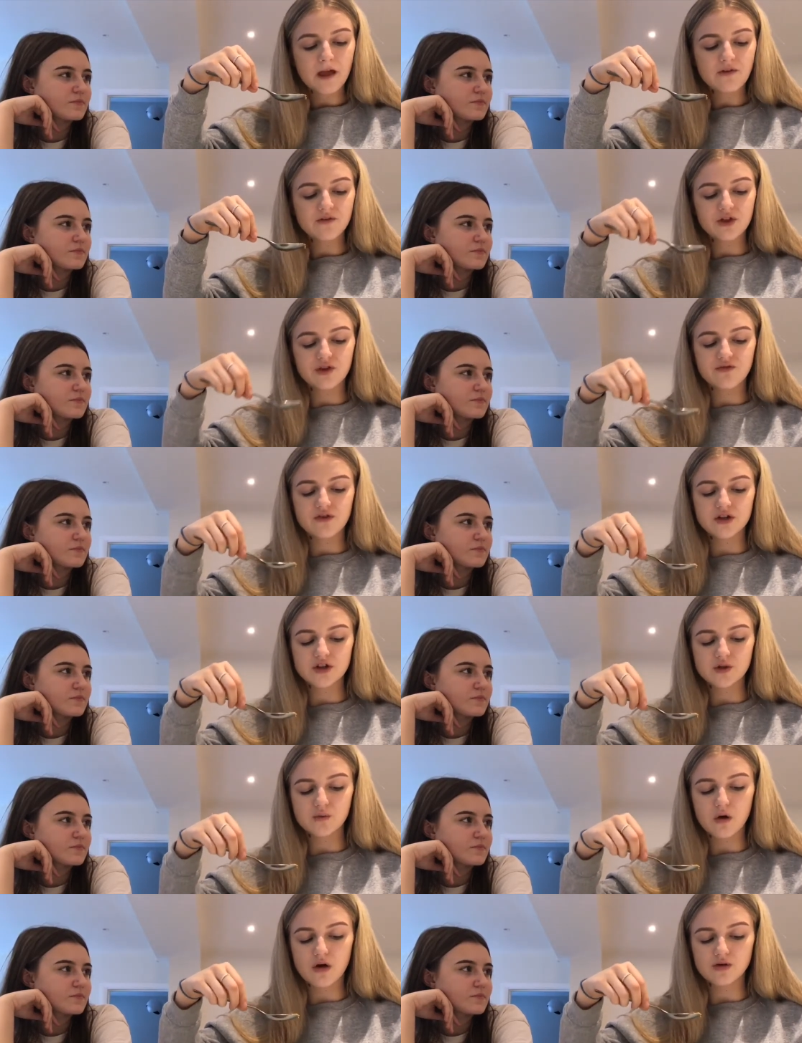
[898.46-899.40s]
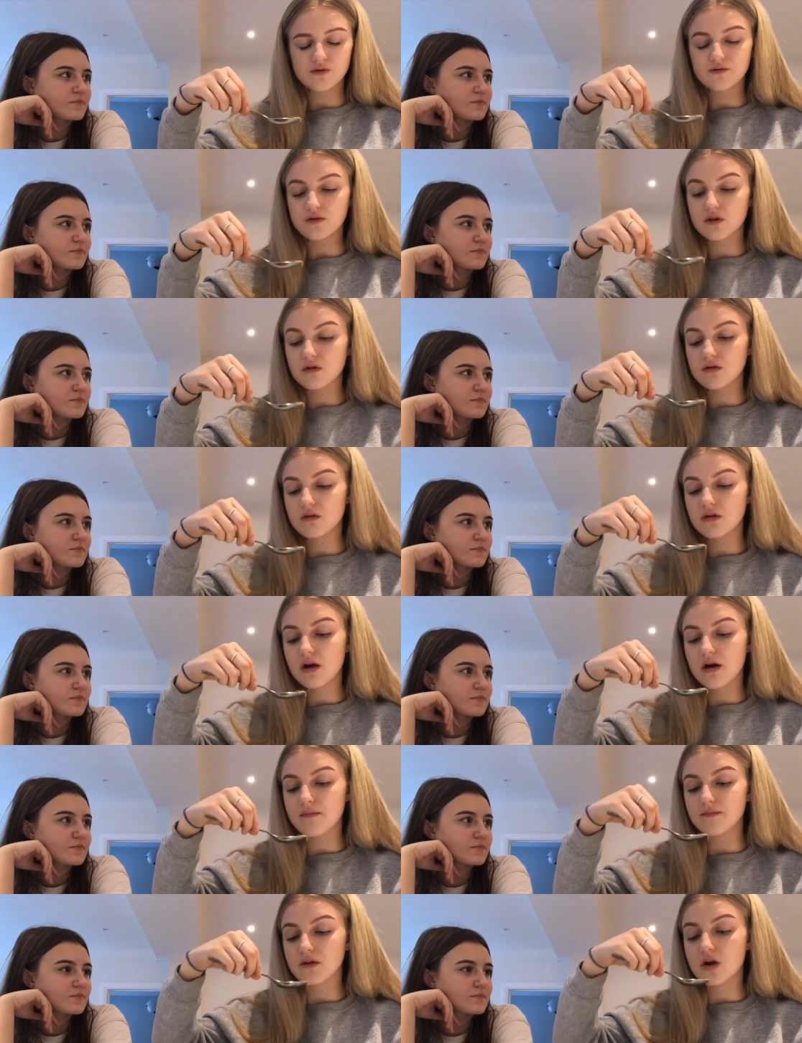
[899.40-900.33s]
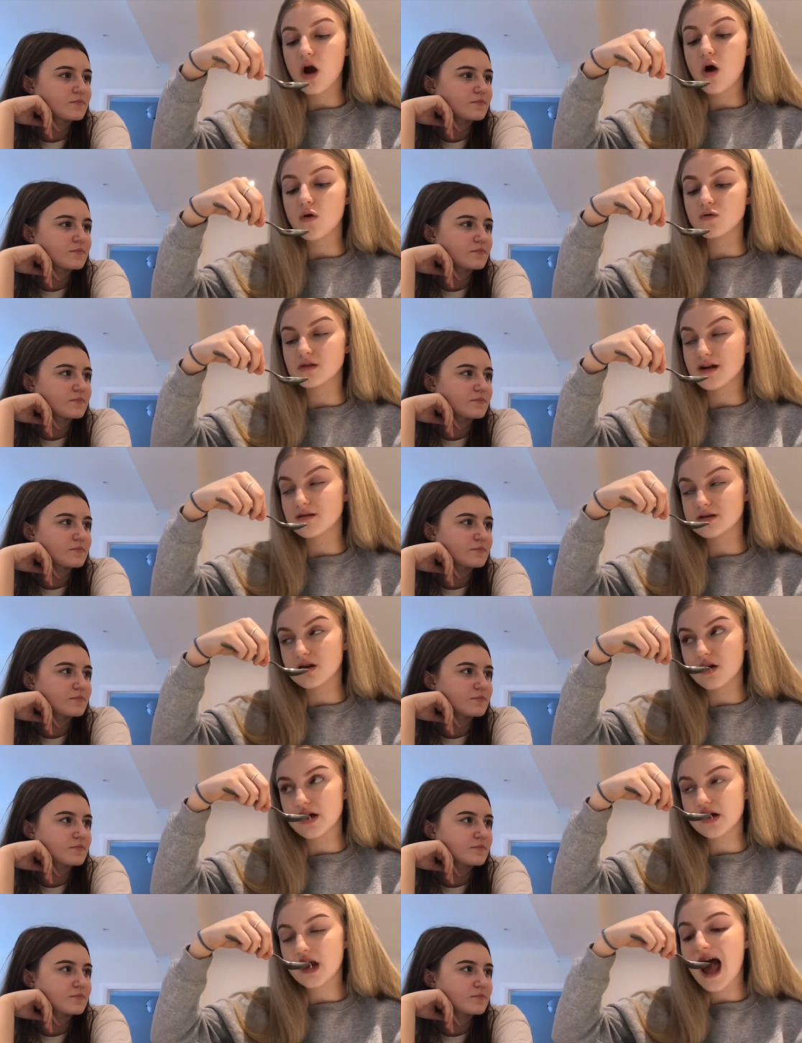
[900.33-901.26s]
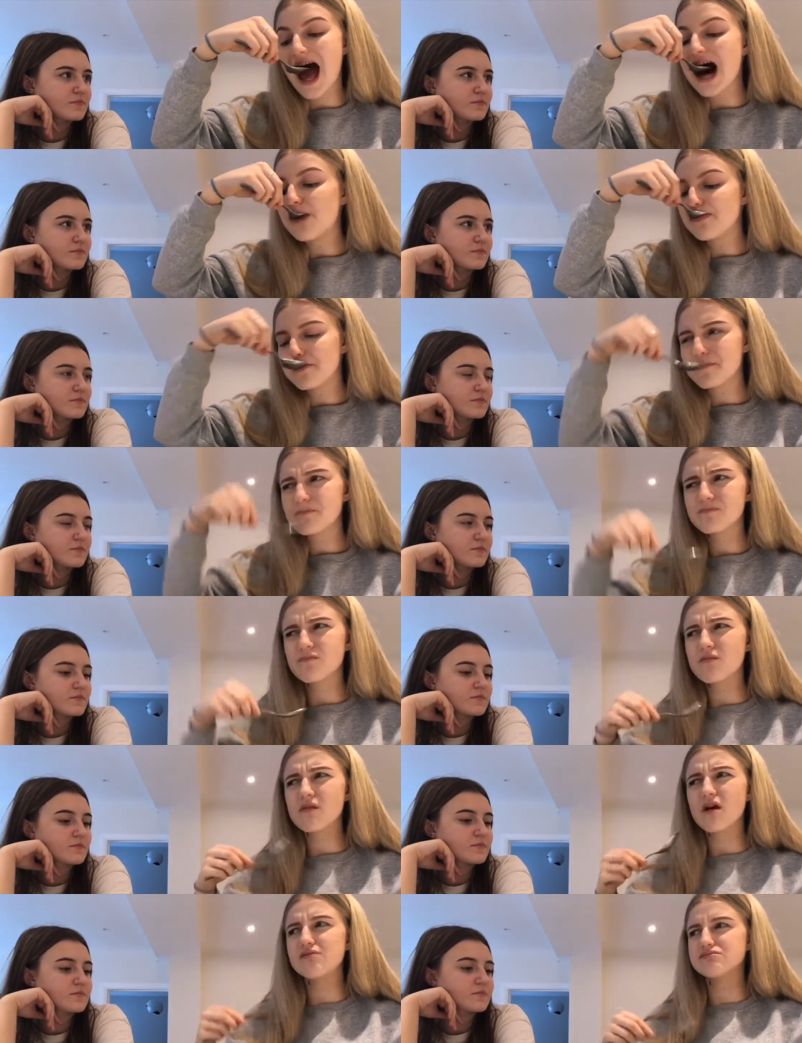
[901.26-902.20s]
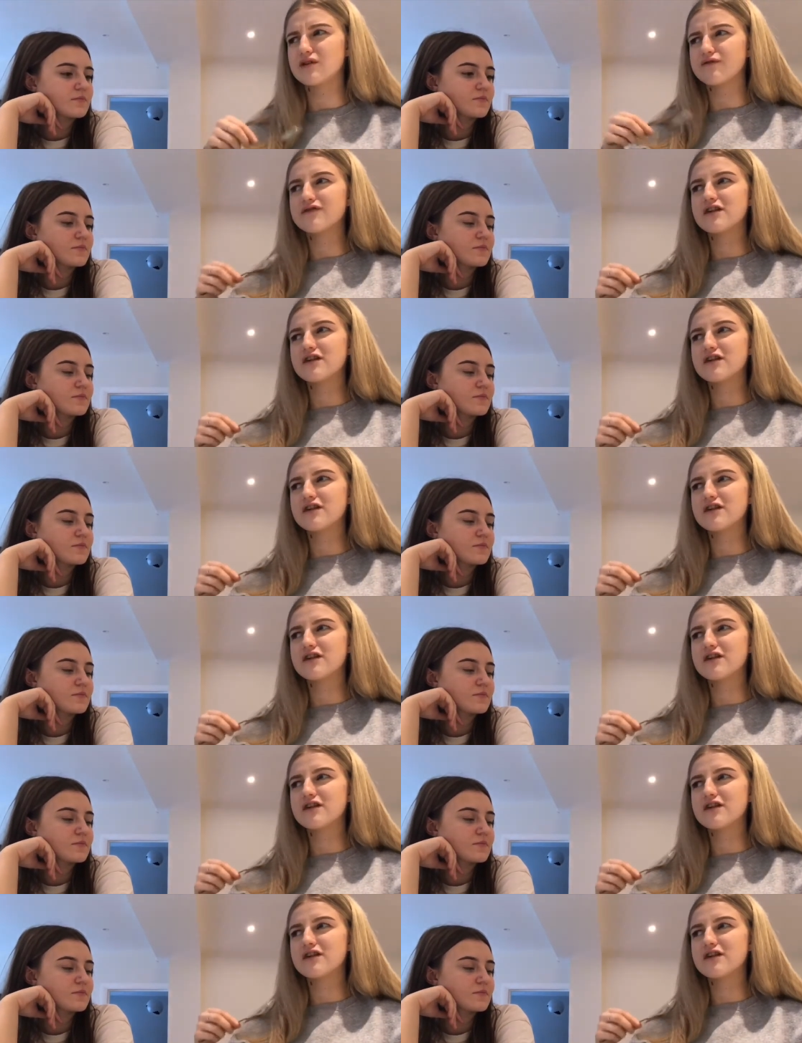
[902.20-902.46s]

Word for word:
Speaker 1: for the frigid world of um, the cold outside in the